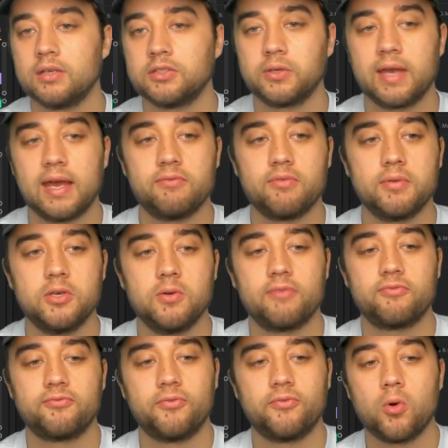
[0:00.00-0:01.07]
So again, you
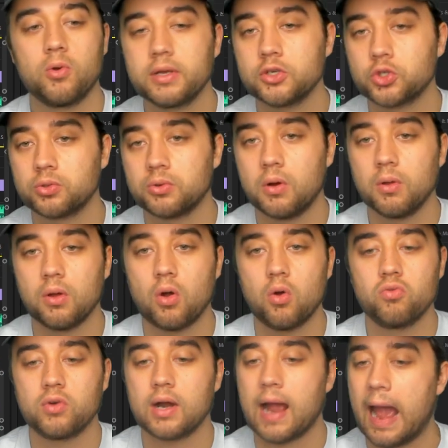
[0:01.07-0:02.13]
have full control
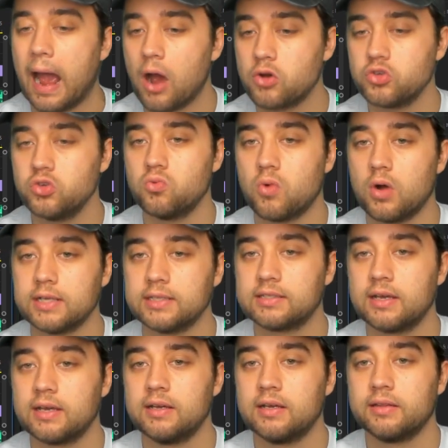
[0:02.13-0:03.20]
over how you
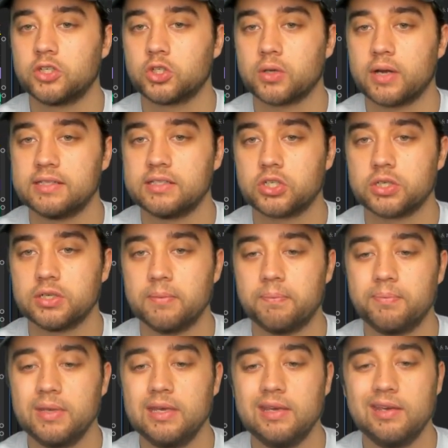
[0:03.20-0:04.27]
want the transition to
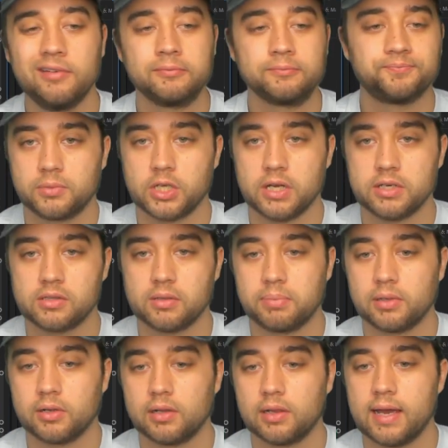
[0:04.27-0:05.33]
be. Change the
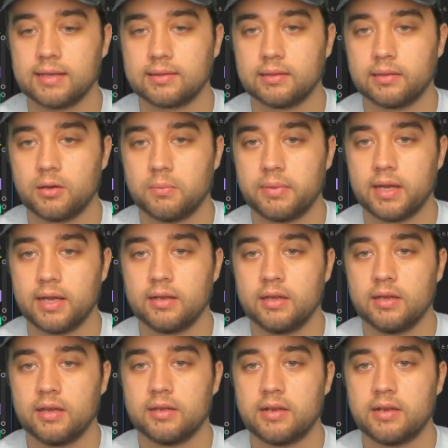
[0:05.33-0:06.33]
blur length a little bit.